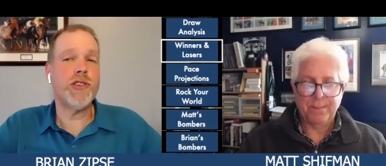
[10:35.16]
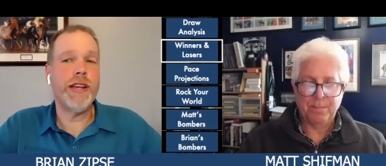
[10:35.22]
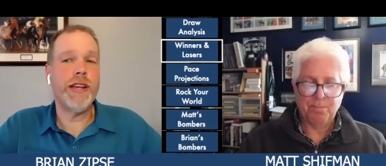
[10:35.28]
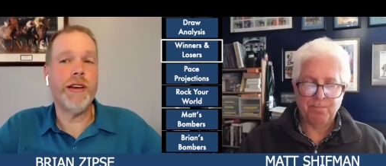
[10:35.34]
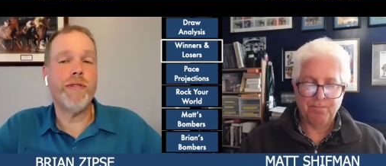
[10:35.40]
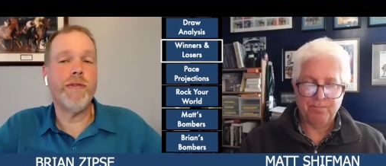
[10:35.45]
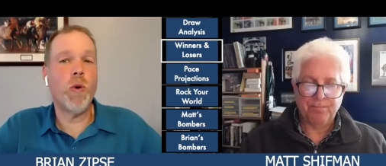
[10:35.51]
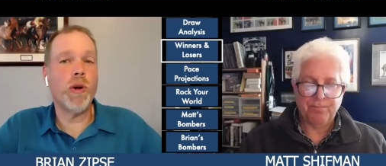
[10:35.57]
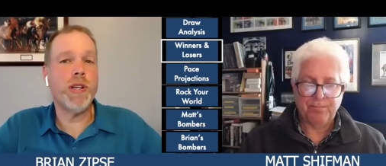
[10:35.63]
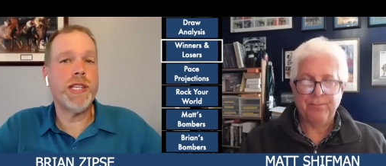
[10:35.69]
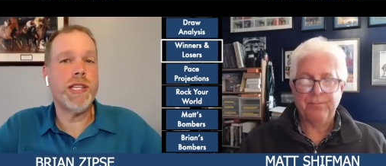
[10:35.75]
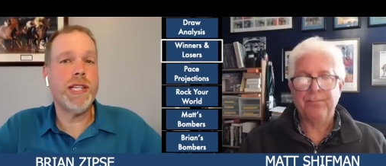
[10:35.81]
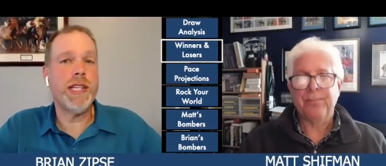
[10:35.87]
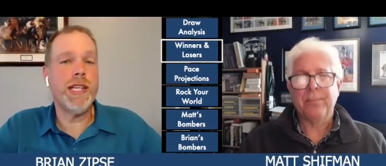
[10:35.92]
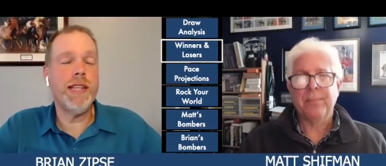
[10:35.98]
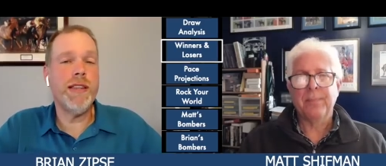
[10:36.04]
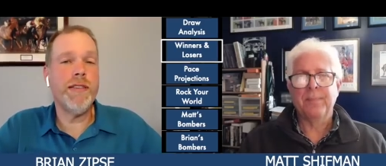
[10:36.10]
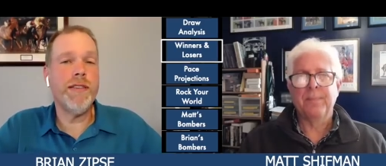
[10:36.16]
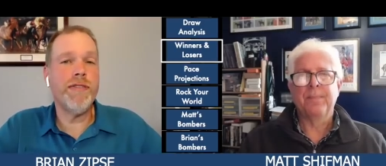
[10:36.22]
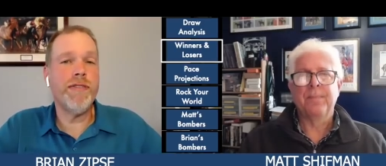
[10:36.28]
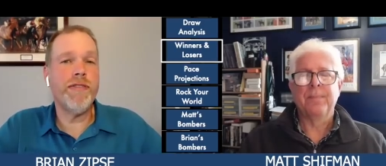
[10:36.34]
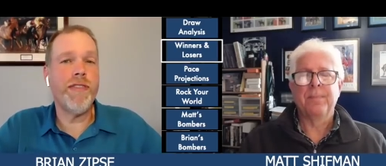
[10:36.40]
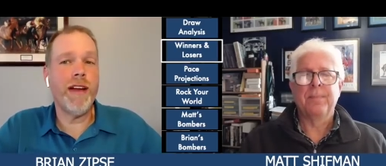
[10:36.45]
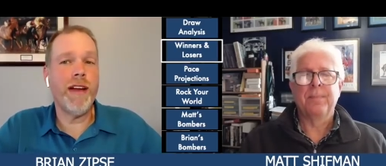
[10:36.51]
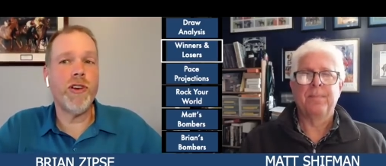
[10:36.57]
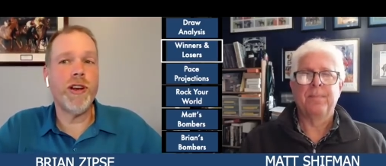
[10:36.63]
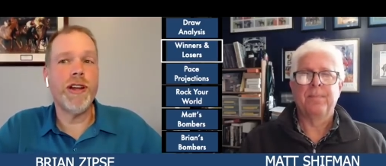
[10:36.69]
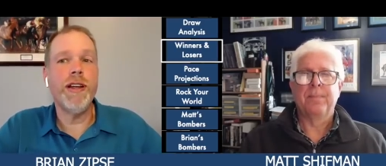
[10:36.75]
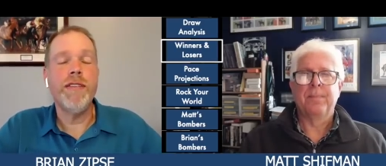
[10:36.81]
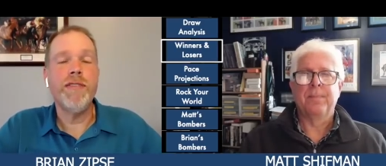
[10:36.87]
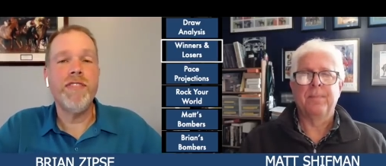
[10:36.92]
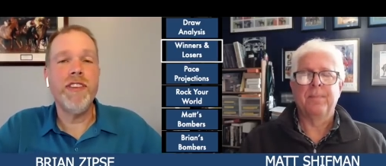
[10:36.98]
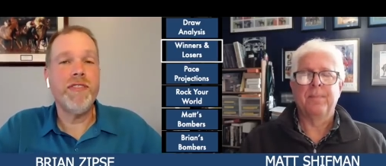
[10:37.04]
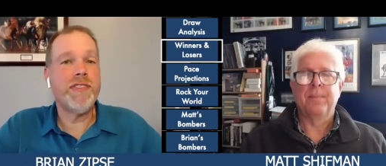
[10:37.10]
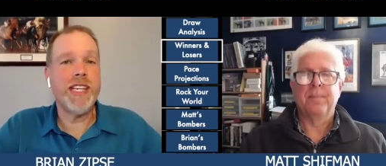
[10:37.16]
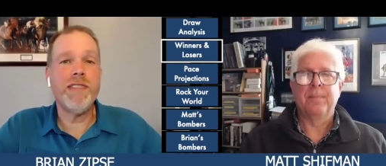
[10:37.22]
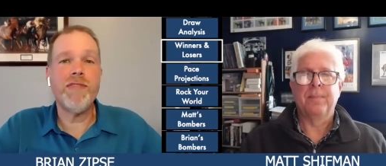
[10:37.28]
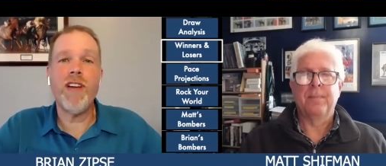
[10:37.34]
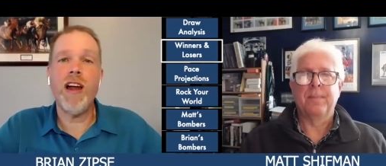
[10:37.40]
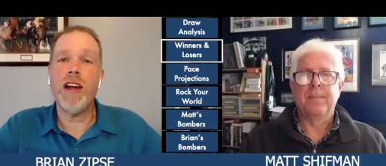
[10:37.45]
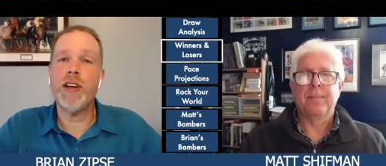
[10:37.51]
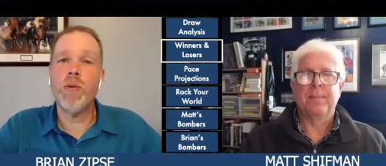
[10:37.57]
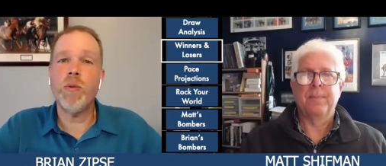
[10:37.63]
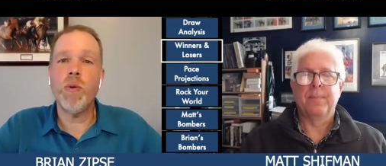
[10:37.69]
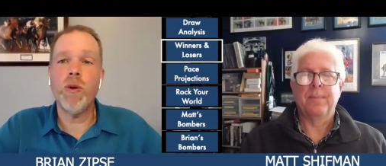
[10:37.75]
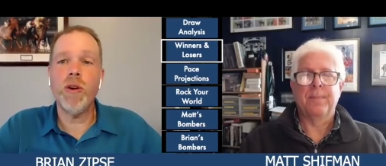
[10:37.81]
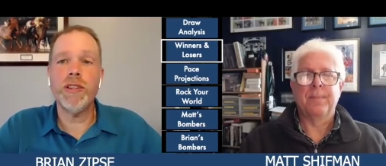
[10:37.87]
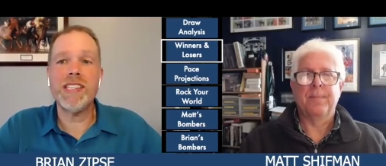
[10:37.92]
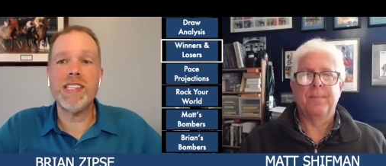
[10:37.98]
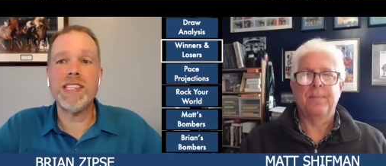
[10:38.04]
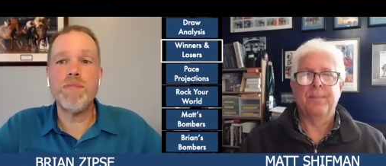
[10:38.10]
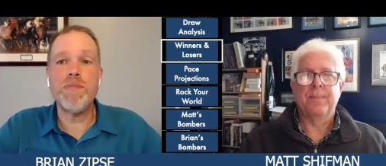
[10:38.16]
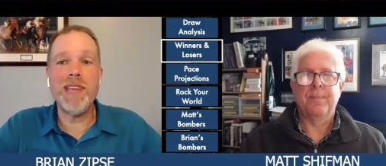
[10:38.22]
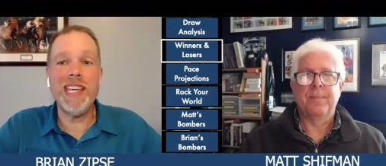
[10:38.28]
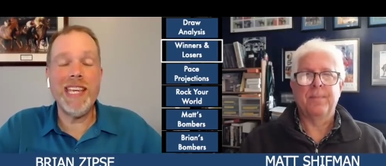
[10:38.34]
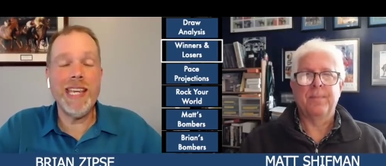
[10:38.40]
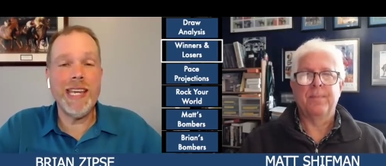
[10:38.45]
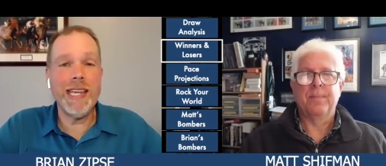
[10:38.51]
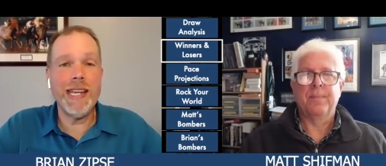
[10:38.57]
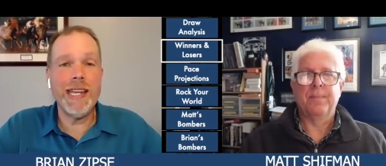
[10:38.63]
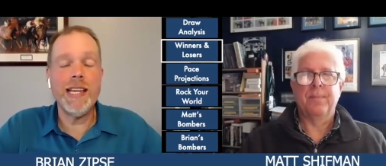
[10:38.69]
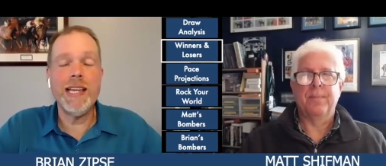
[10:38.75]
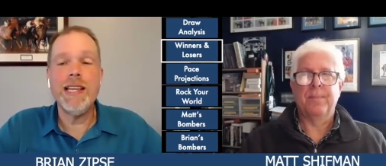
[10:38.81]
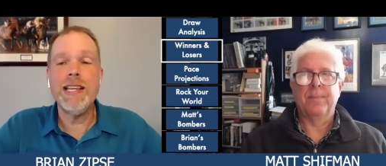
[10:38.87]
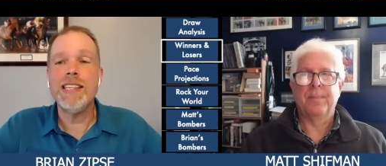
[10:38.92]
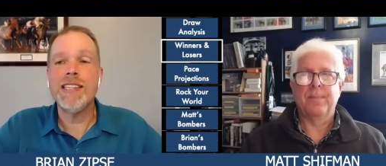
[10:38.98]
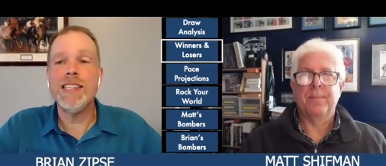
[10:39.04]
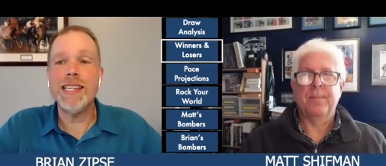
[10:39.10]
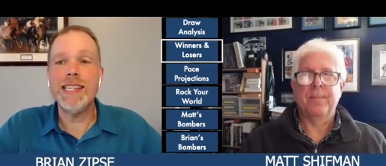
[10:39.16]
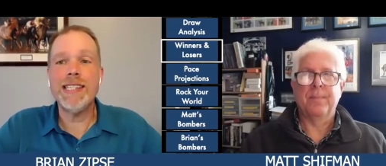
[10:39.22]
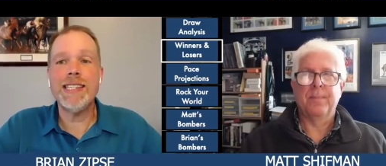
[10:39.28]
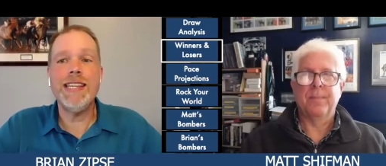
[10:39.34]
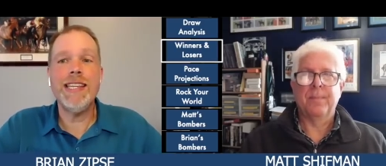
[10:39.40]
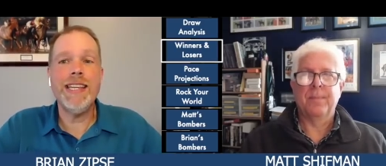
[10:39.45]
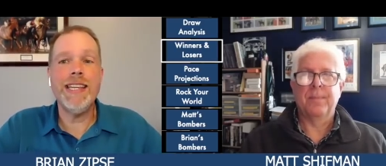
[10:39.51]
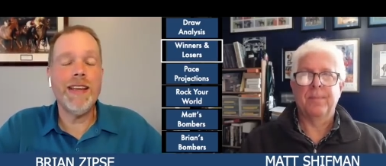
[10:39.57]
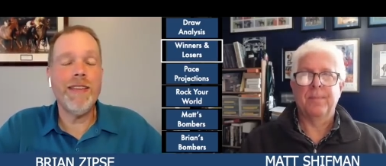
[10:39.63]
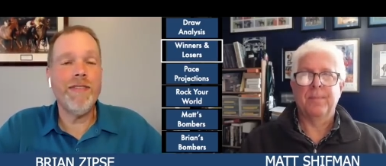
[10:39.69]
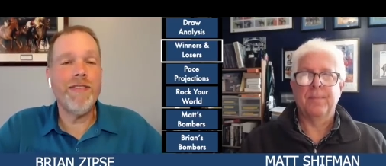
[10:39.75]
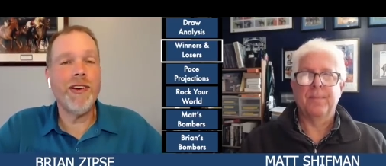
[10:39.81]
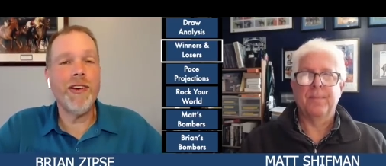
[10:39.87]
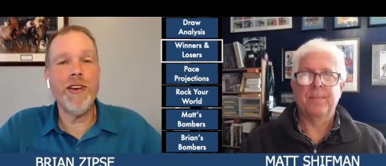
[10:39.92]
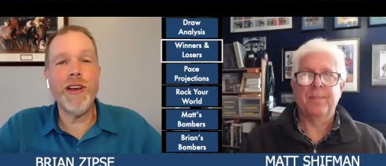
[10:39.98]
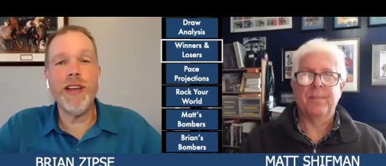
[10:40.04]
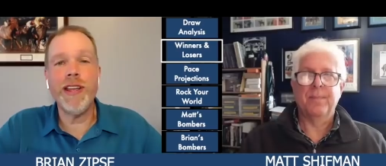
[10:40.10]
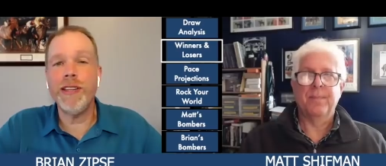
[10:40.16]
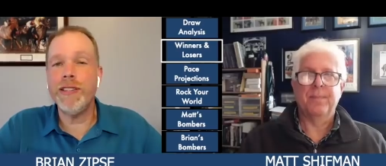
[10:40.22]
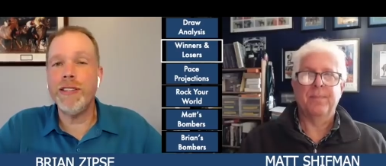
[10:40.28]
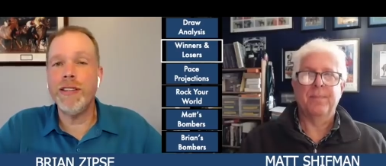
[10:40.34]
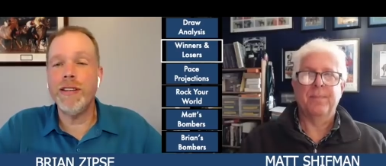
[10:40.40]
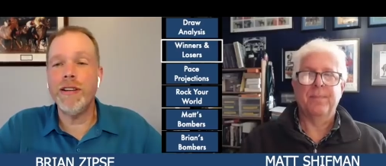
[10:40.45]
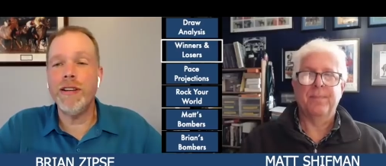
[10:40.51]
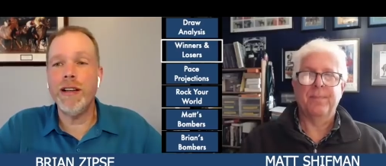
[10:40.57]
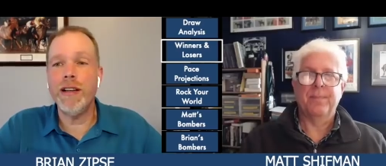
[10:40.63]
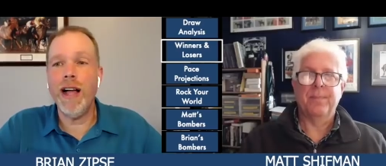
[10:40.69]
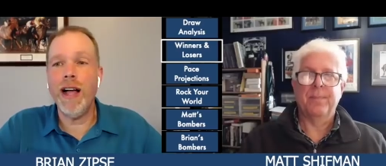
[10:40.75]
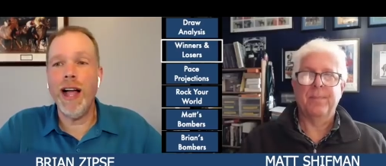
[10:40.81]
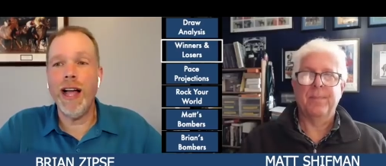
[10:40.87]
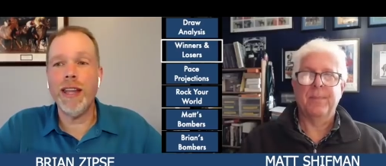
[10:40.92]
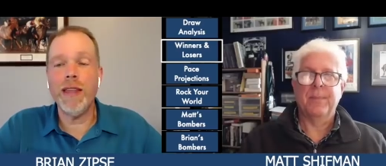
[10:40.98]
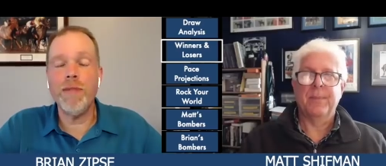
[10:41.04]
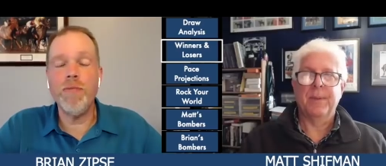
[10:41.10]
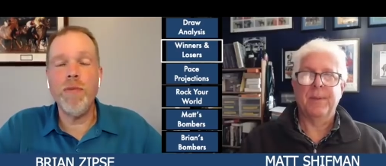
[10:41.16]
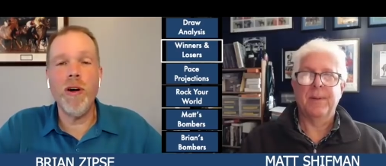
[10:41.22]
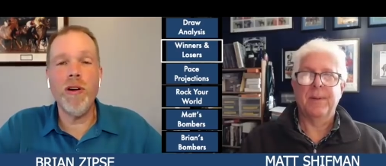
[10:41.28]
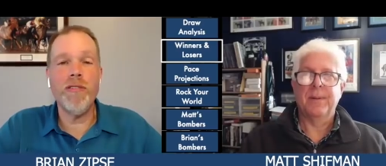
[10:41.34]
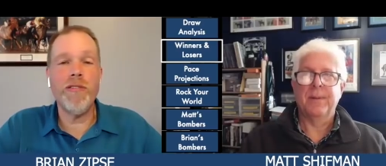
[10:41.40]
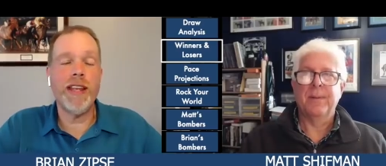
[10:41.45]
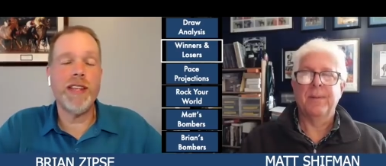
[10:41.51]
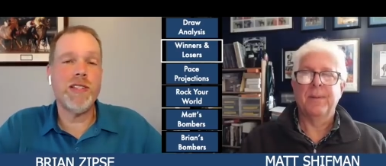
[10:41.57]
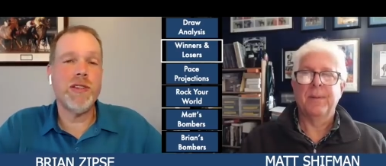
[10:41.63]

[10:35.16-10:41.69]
Speaker 1: here. 14 the favorite, 15 Rock Your World, the speed, 16 King Fury, and uh, highly motivated.